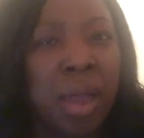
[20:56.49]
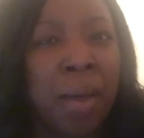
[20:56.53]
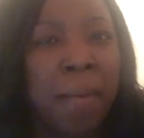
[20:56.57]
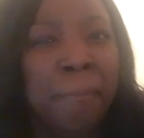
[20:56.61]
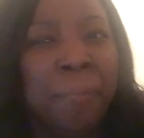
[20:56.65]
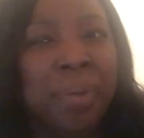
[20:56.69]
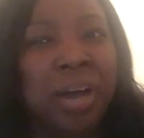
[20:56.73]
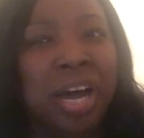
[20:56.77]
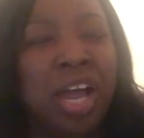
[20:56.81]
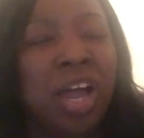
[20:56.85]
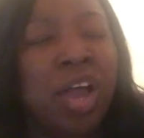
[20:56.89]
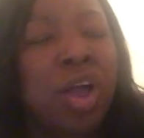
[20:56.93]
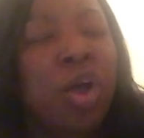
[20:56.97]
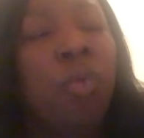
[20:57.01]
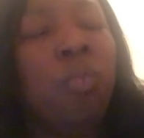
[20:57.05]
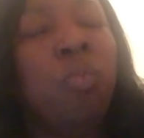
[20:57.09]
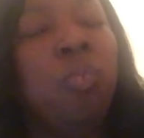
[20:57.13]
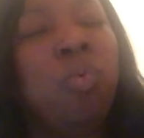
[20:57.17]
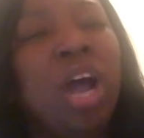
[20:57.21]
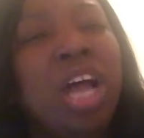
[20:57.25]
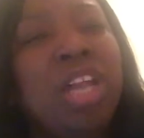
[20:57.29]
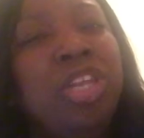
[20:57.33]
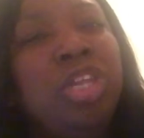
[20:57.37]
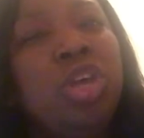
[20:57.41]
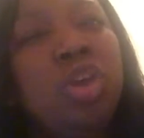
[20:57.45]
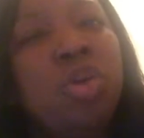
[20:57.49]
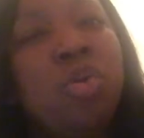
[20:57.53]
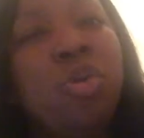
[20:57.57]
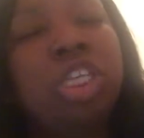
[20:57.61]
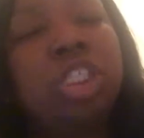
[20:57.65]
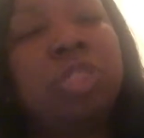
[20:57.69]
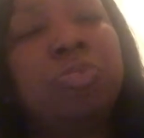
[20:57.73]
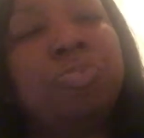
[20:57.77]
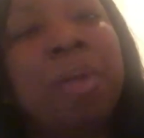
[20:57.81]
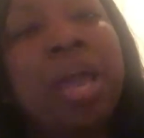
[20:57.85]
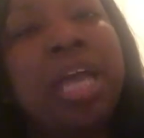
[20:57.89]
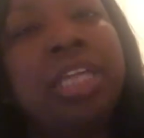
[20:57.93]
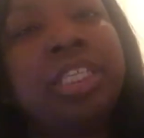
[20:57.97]
But what do you
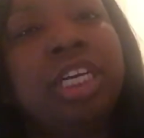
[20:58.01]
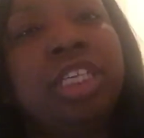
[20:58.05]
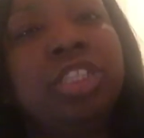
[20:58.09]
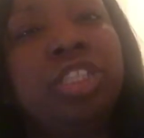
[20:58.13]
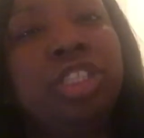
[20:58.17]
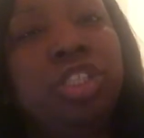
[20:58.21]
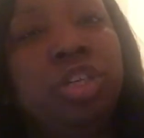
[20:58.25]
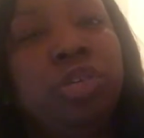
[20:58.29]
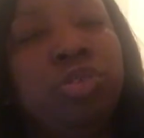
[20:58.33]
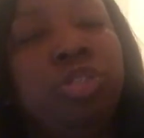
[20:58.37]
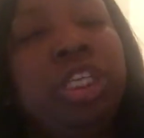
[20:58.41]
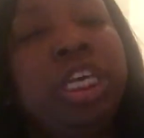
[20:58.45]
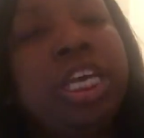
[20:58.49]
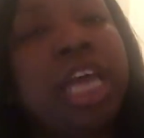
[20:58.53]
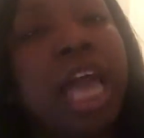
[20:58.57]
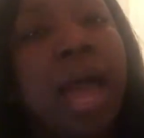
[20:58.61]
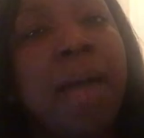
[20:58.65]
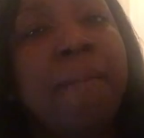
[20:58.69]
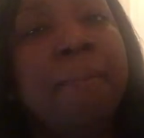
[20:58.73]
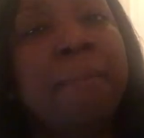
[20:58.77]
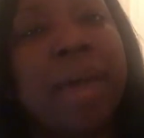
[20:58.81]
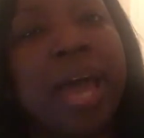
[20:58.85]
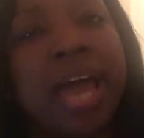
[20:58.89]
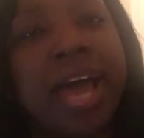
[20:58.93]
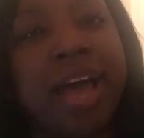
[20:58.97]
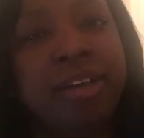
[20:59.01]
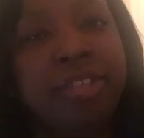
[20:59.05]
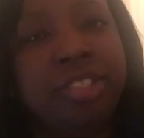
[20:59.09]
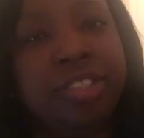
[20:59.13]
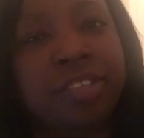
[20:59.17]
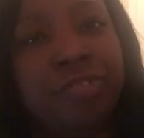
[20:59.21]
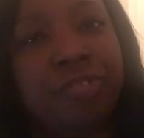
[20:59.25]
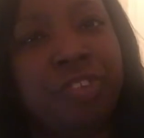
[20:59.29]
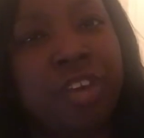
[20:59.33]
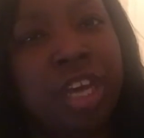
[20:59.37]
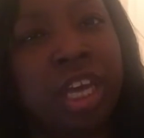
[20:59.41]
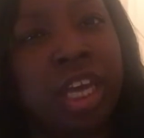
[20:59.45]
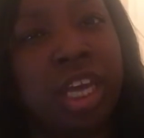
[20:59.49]
expect her to do? She got mouths to
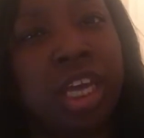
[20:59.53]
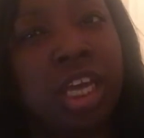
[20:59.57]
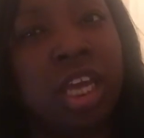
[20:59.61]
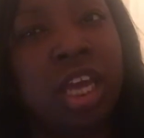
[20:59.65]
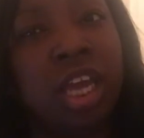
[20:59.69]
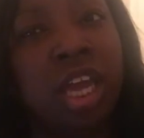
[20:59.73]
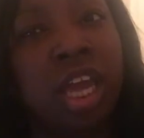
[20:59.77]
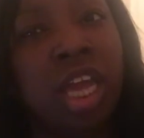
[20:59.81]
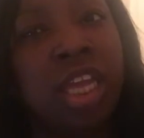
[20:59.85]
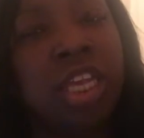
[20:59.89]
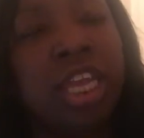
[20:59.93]
feed.